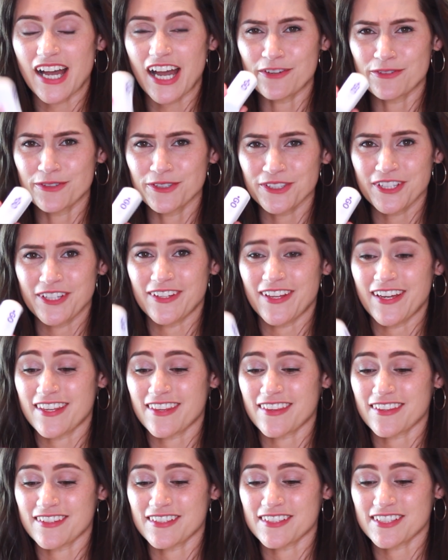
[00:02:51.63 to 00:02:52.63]
I really
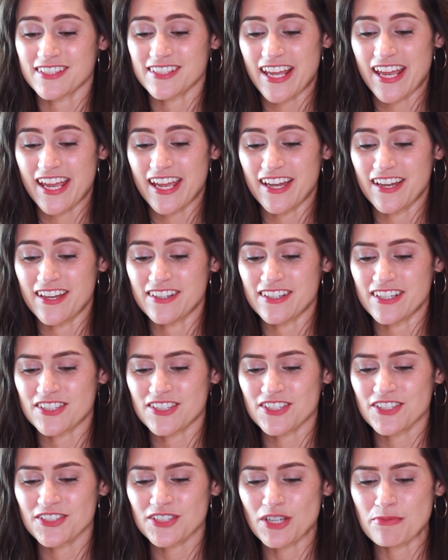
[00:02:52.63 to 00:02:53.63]
like this and
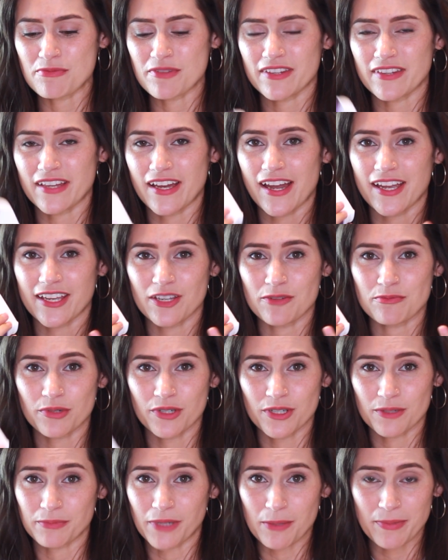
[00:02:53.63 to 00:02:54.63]
it's just something that I can
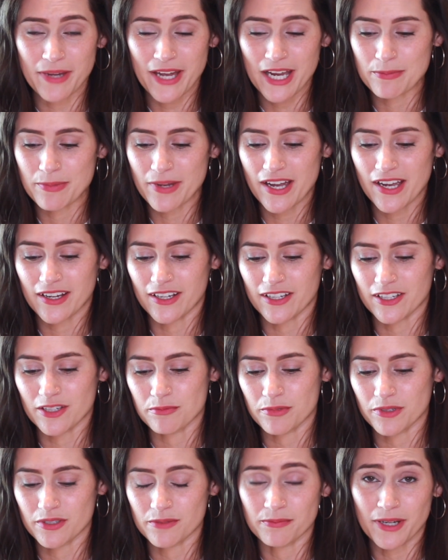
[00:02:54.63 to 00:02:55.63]
put in my backpack, I can
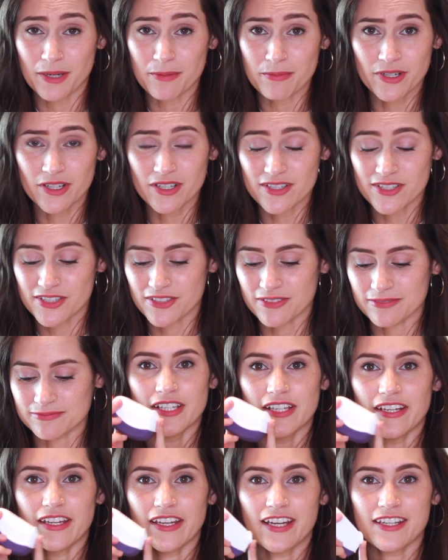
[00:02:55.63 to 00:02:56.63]
put in my purse,
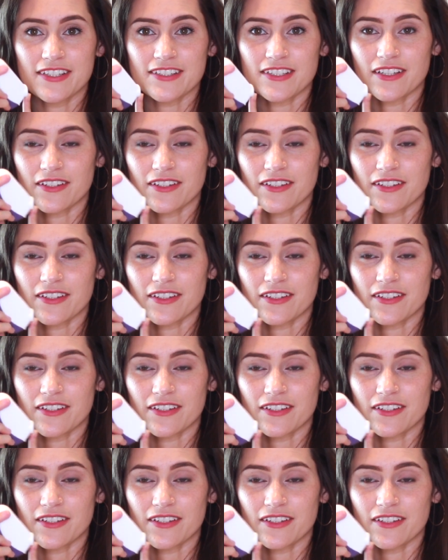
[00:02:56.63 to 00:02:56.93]
and it has